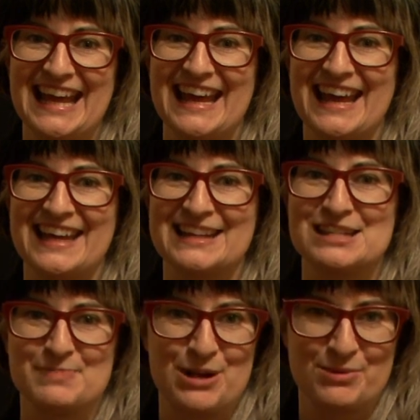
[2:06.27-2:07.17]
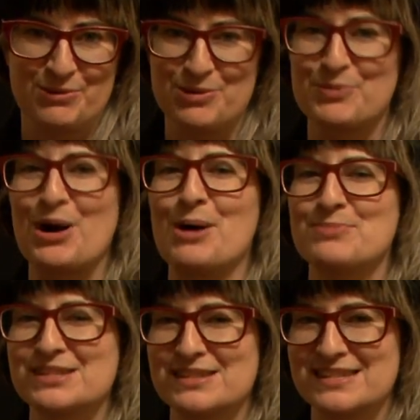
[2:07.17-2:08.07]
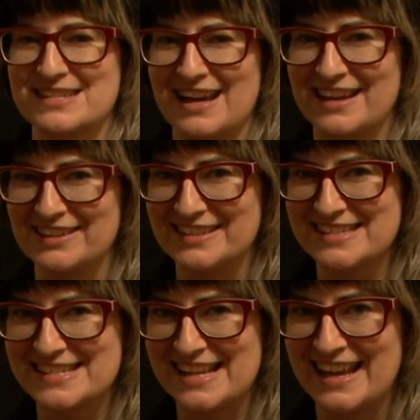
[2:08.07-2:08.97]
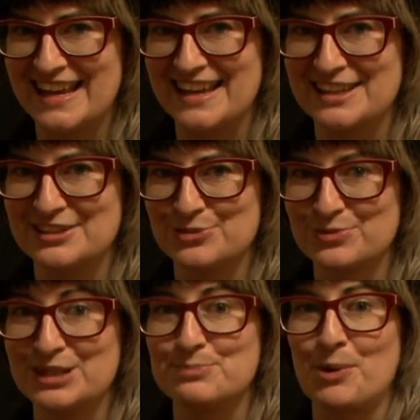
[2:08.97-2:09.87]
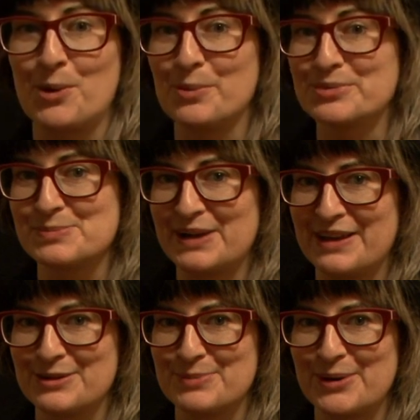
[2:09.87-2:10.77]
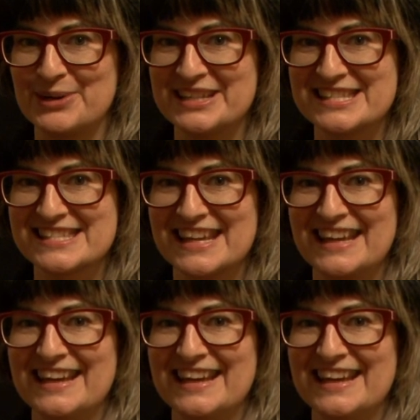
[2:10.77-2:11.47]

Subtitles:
and experiment with prompts and styles and read poems by other poets.